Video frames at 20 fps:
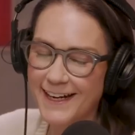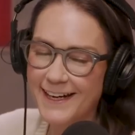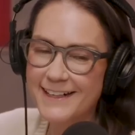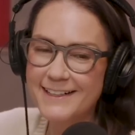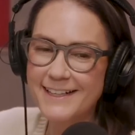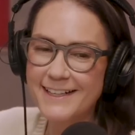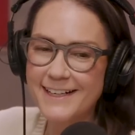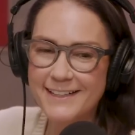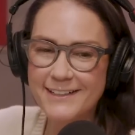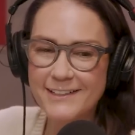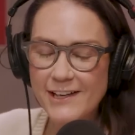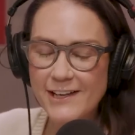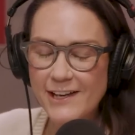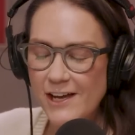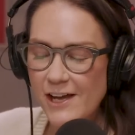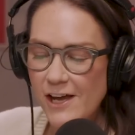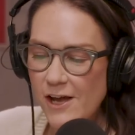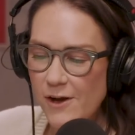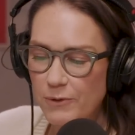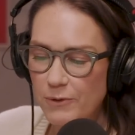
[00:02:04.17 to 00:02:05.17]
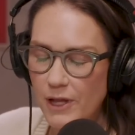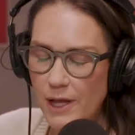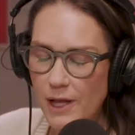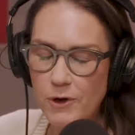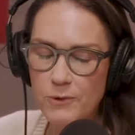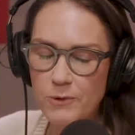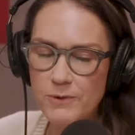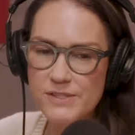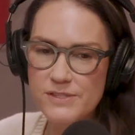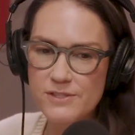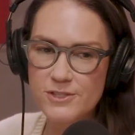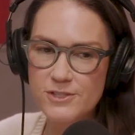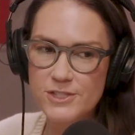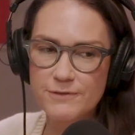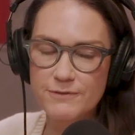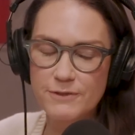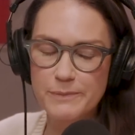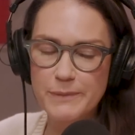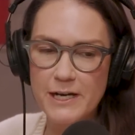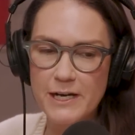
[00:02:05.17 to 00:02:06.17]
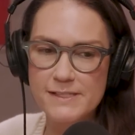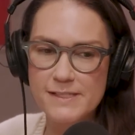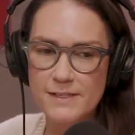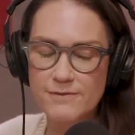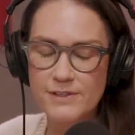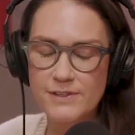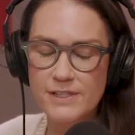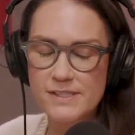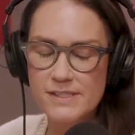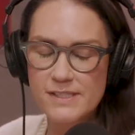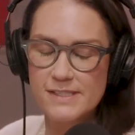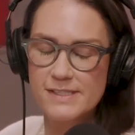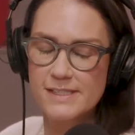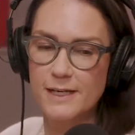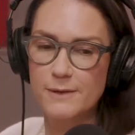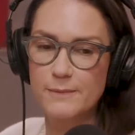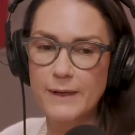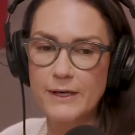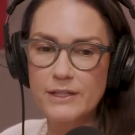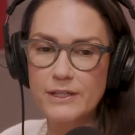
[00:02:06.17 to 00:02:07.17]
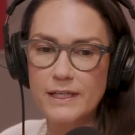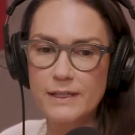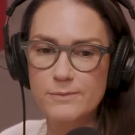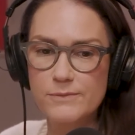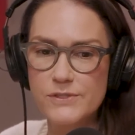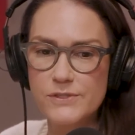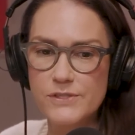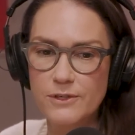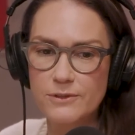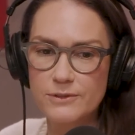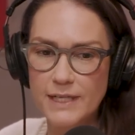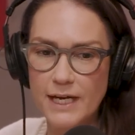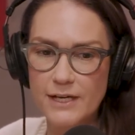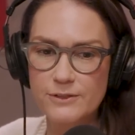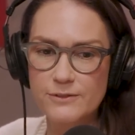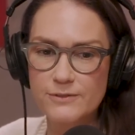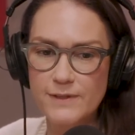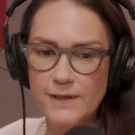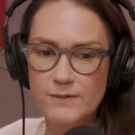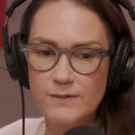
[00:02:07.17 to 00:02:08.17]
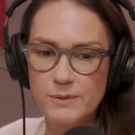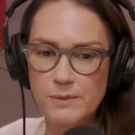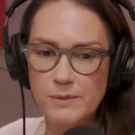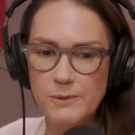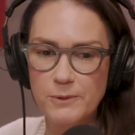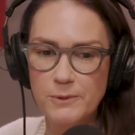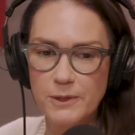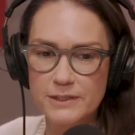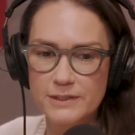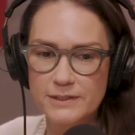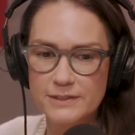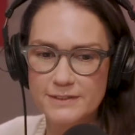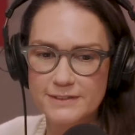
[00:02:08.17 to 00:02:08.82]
All right. Well, I'm always searching for positive things to say about him. So now you've given me one.